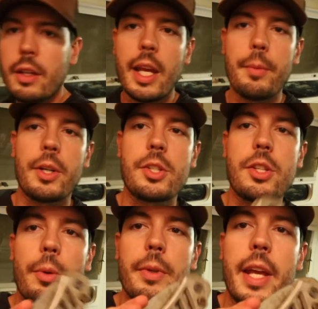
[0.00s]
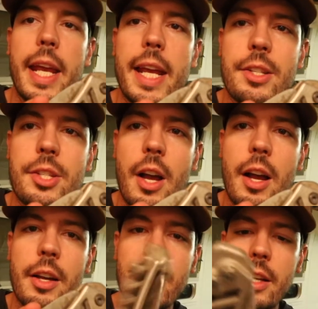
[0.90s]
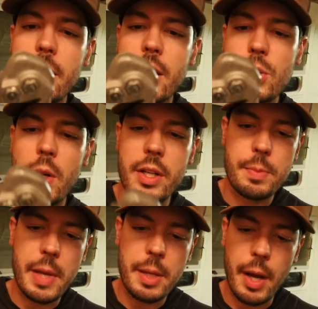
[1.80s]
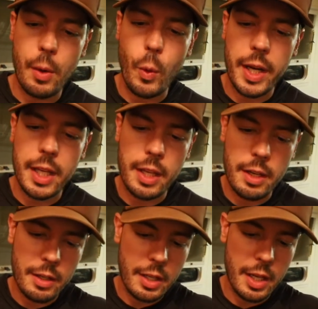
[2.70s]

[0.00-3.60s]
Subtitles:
Okay, we're going to start with a handsaw. This one is made by Wicked.